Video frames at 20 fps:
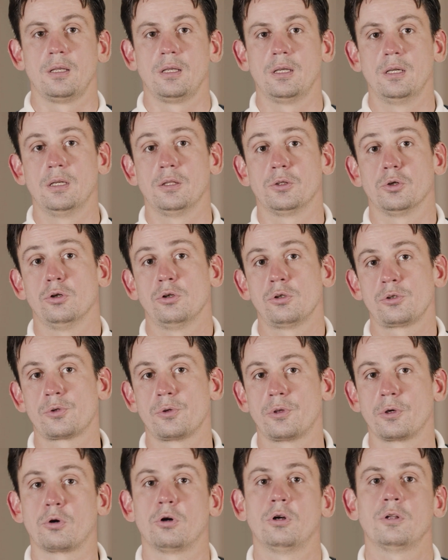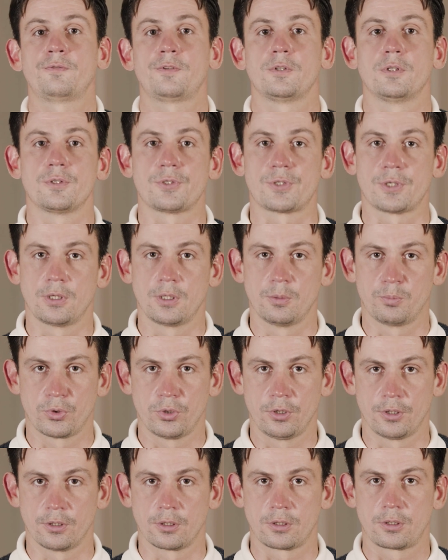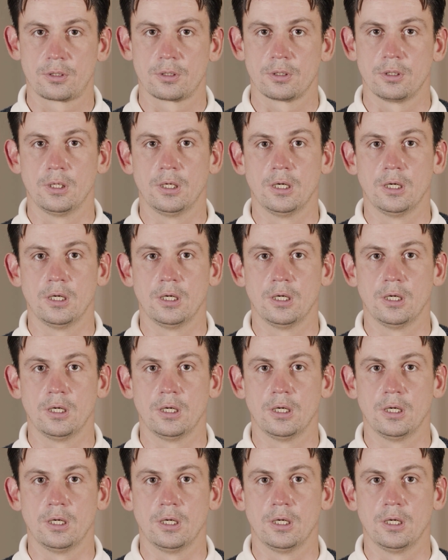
and also the confidence in the product